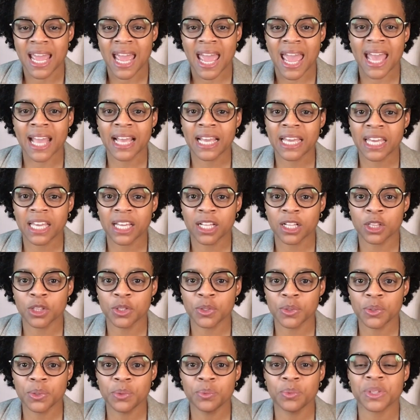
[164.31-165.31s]
and
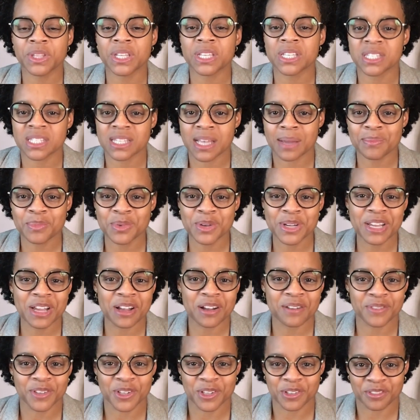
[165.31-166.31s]
conclude with a summary
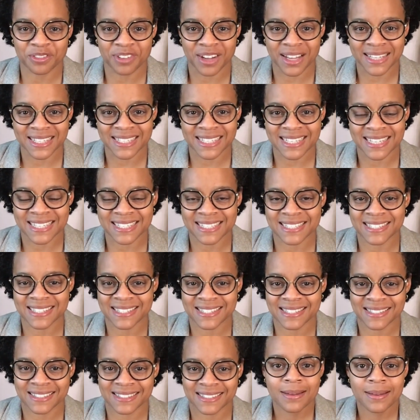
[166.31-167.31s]
of your
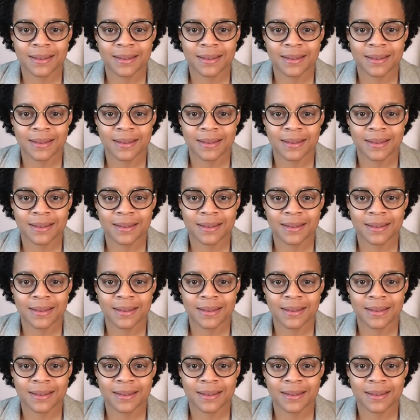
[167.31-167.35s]
findings.